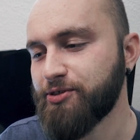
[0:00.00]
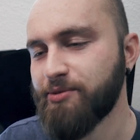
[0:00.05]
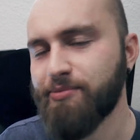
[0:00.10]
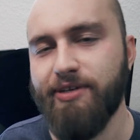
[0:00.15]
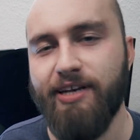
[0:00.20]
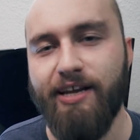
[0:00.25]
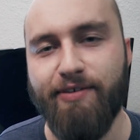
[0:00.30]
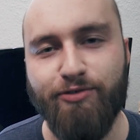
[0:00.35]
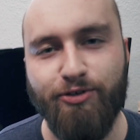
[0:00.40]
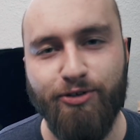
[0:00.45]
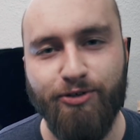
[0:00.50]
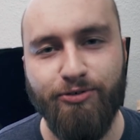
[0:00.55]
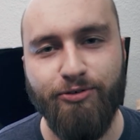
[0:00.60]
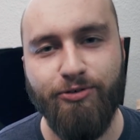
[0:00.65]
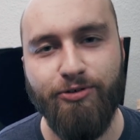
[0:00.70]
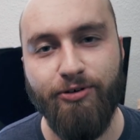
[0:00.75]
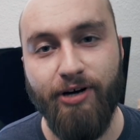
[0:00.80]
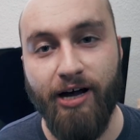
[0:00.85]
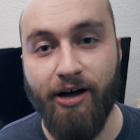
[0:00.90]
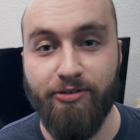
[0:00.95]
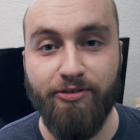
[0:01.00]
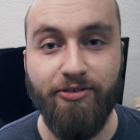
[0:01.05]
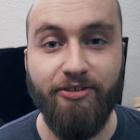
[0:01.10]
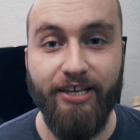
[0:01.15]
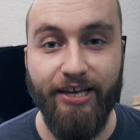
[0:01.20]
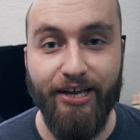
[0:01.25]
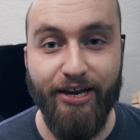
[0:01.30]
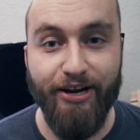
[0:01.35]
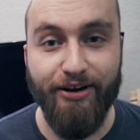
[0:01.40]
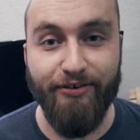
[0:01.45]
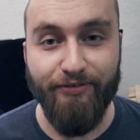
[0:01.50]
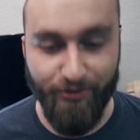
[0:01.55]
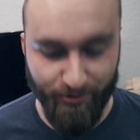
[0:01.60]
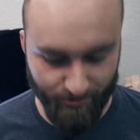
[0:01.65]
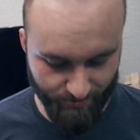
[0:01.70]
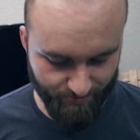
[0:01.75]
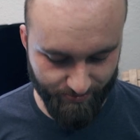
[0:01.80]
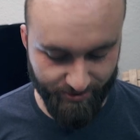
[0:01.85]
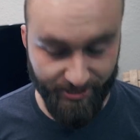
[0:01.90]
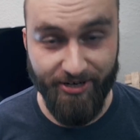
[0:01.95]
So I'm gonna have to Google how to take care of
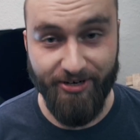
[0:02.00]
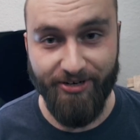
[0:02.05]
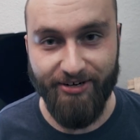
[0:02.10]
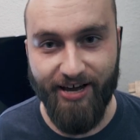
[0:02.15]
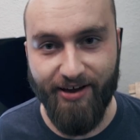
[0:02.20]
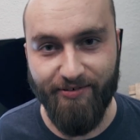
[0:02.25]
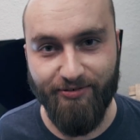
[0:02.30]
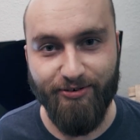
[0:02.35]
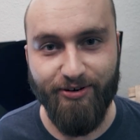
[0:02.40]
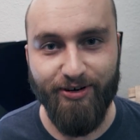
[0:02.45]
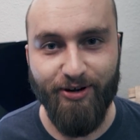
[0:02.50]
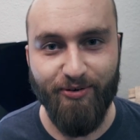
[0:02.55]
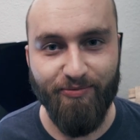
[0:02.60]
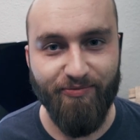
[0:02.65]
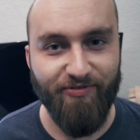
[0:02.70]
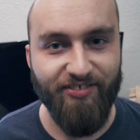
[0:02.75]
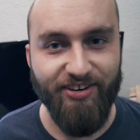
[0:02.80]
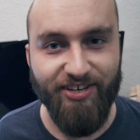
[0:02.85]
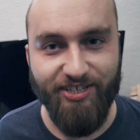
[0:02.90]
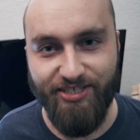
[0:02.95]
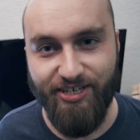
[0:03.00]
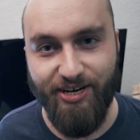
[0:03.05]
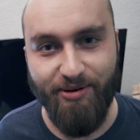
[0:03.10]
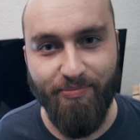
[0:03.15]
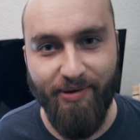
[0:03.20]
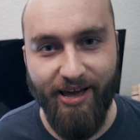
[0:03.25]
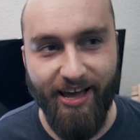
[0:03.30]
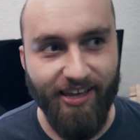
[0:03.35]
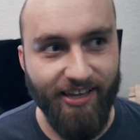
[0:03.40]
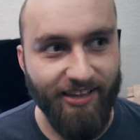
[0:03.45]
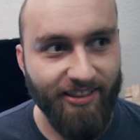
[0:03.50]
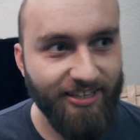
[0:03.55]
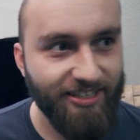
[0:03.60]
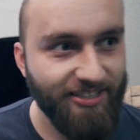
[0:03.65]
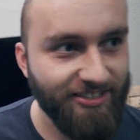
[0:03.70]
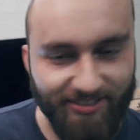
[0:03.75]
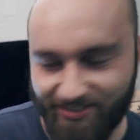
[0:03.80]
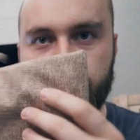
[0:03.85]
your beard after I finish unpacking these.